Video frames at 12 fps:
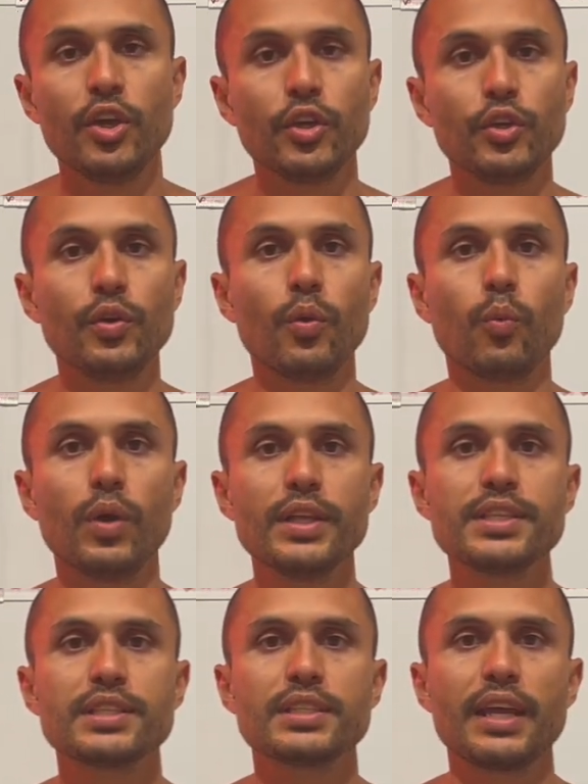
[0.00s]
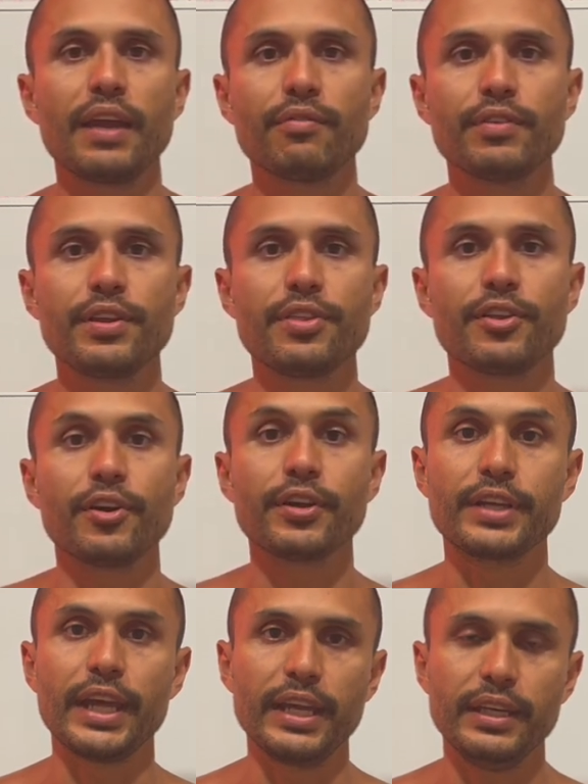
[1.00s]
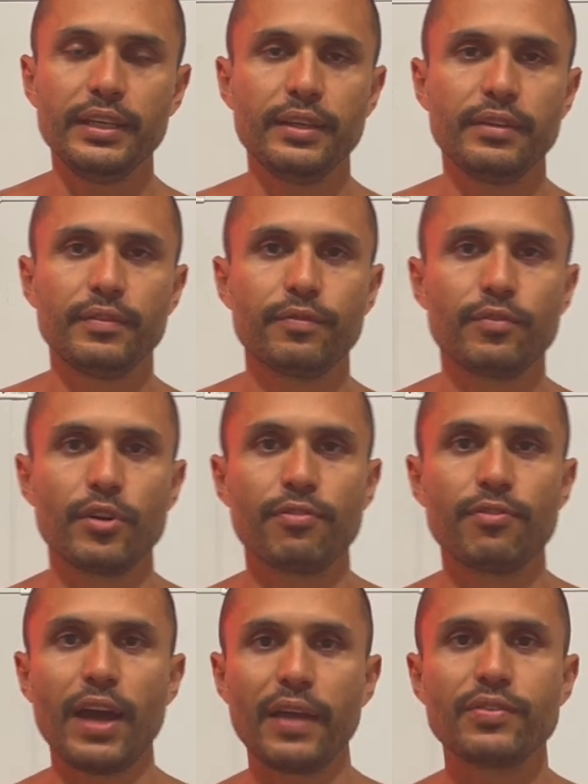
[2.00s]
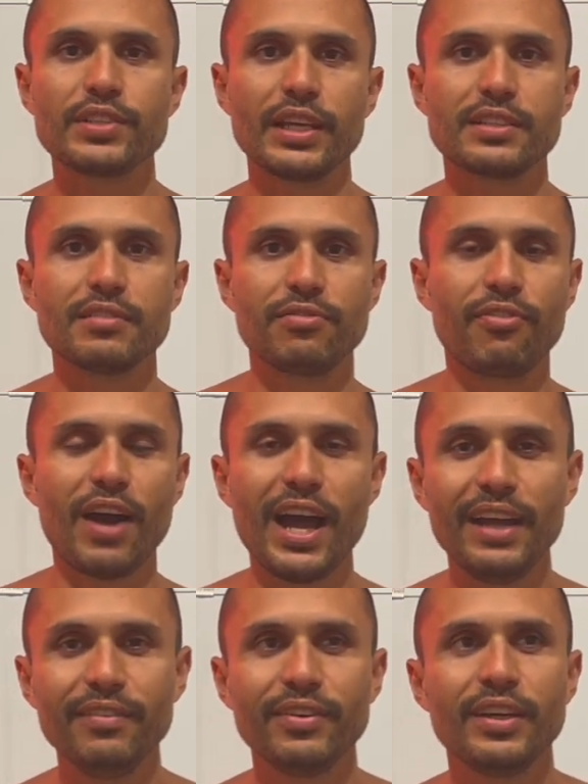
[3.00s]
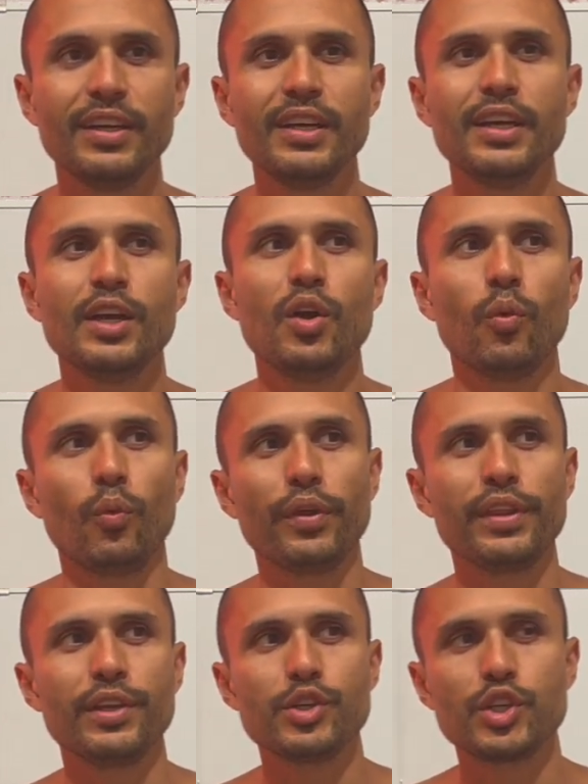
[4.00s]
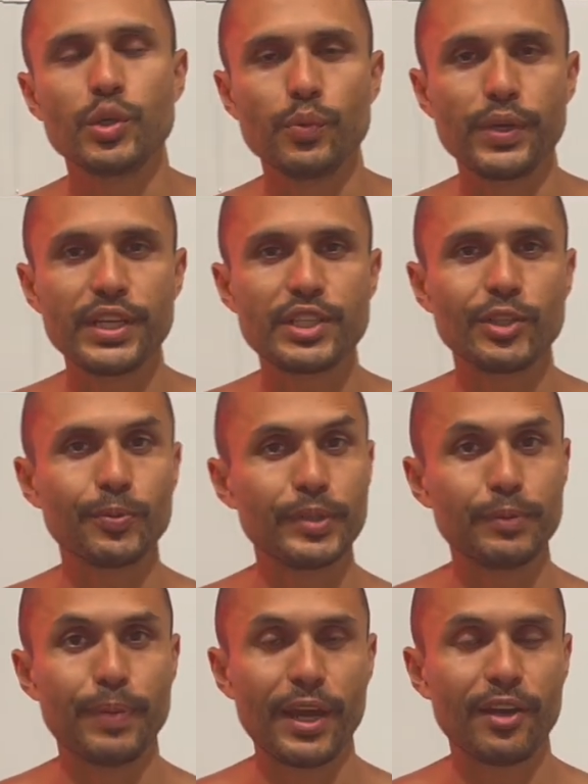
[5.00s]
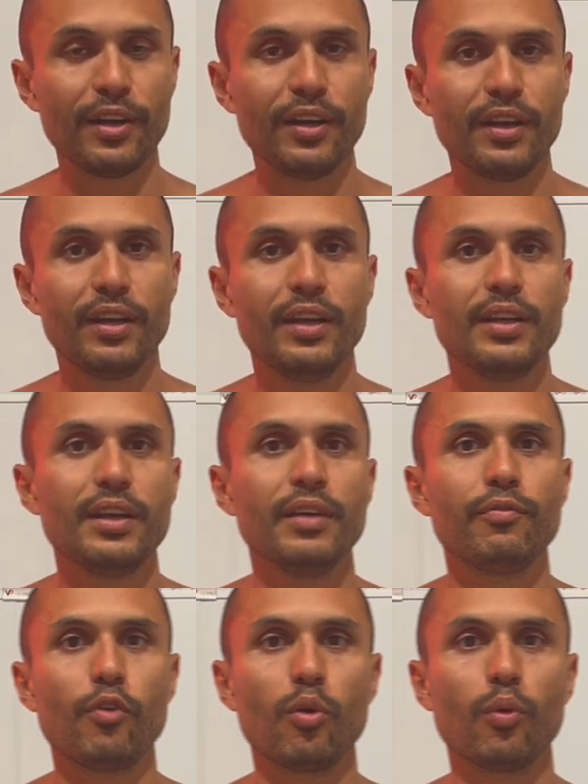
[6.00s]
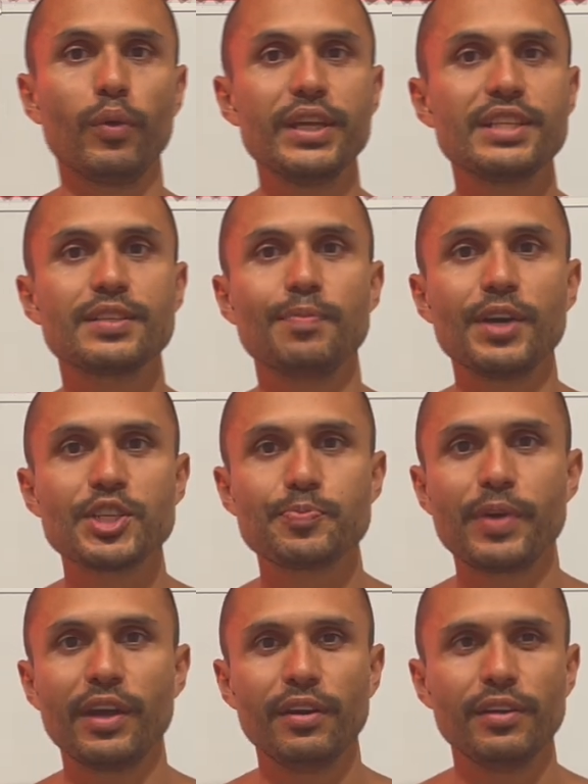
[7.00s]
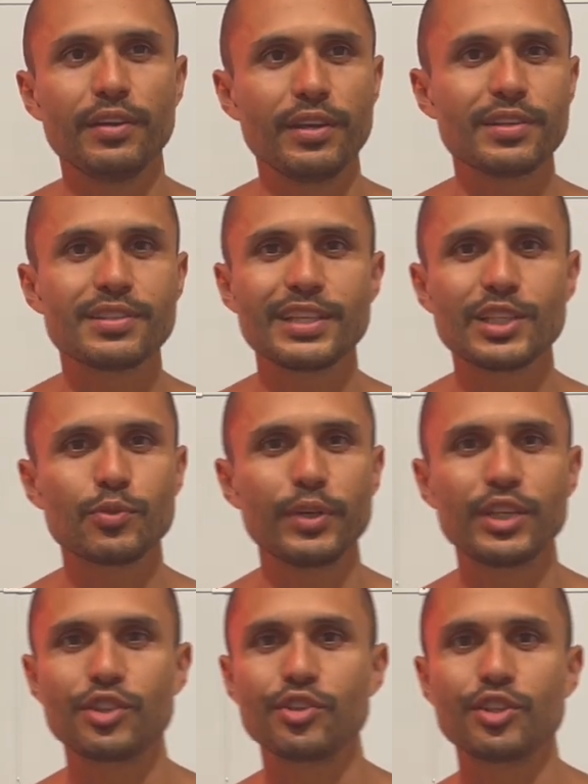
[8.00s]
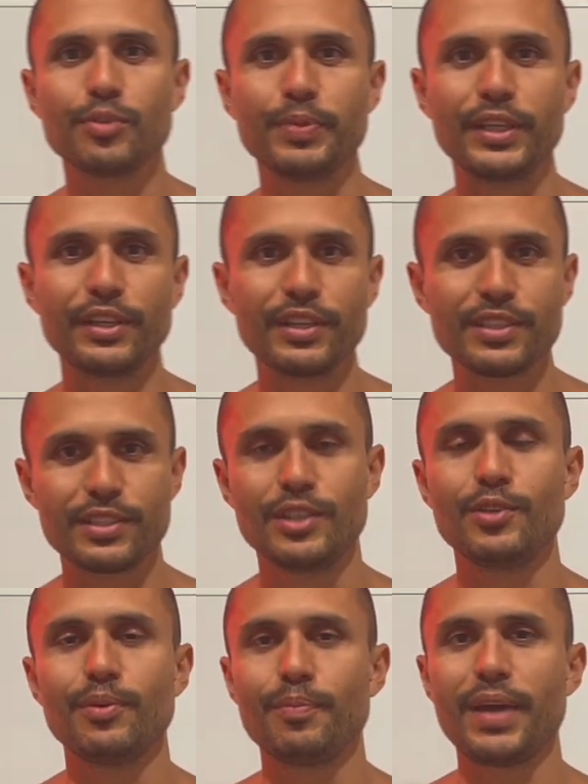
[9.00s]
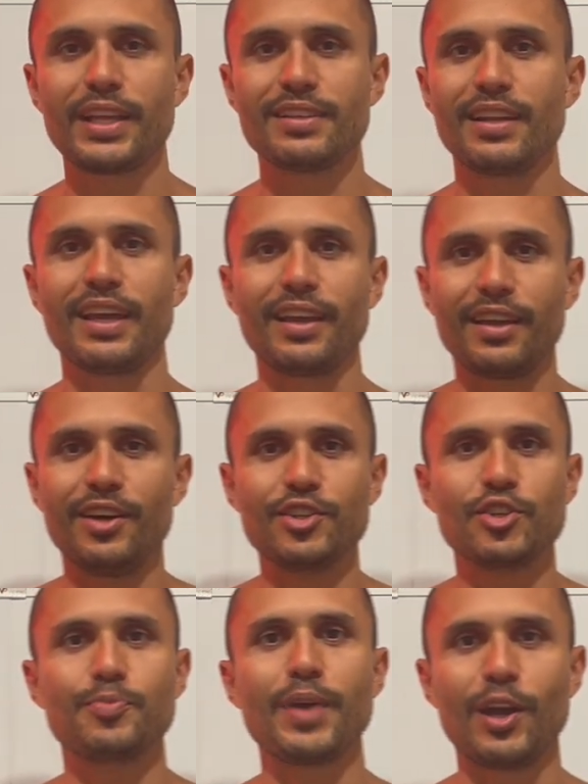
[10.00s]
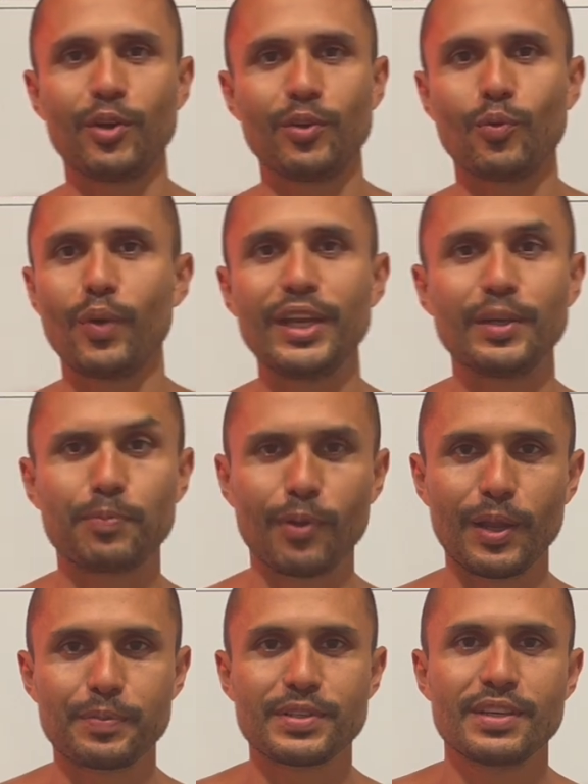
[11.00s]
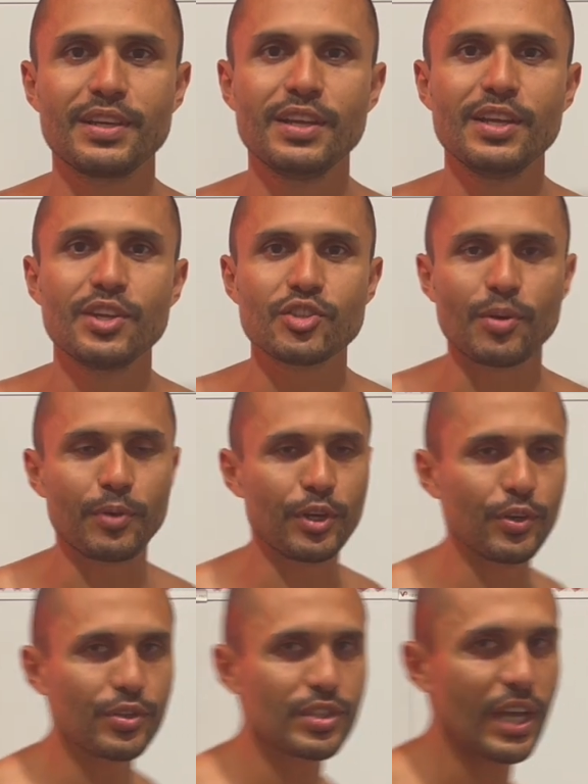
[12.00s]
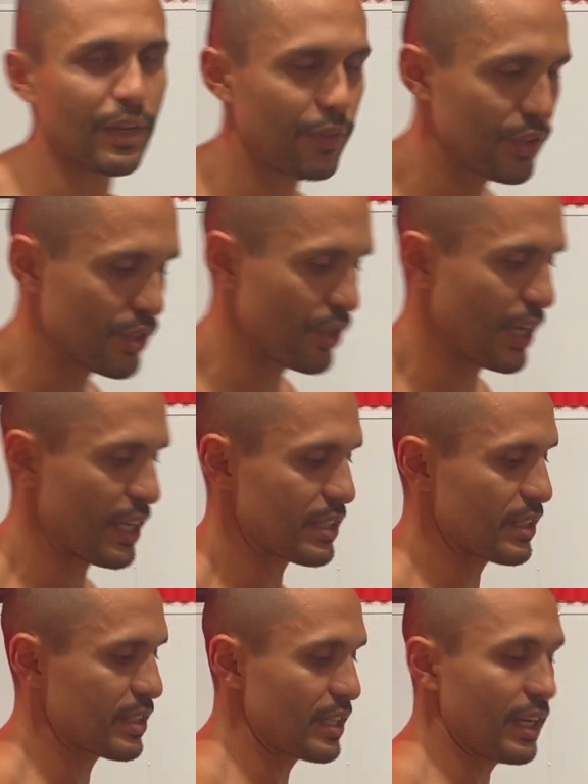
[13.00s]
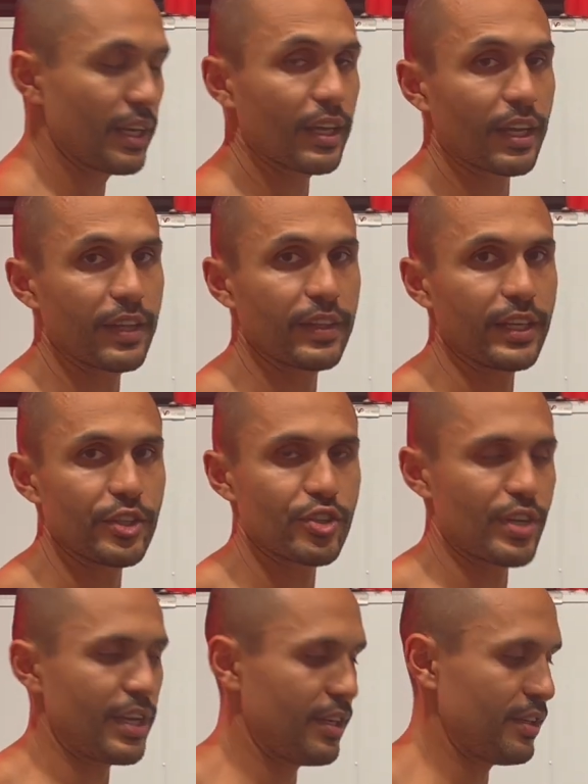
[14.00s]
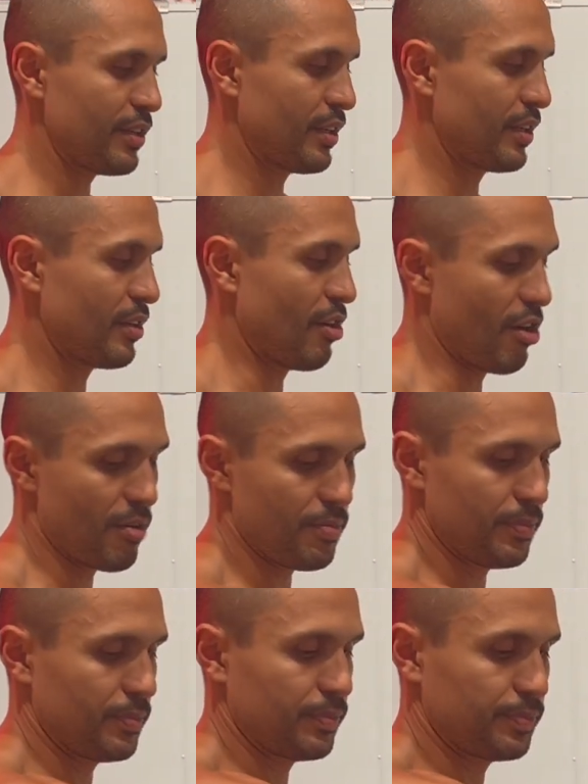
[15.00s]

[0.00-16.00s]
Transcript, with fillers: You do it once every third day for five sets of five. Within two weeks, you'll be better. Four weeks, much better. six weeks, you should be good as new. I'm back to like 100 pound weighted pull-ups. So I'm gonna do a side view so you guys can see it. Again, the injured hand, arm.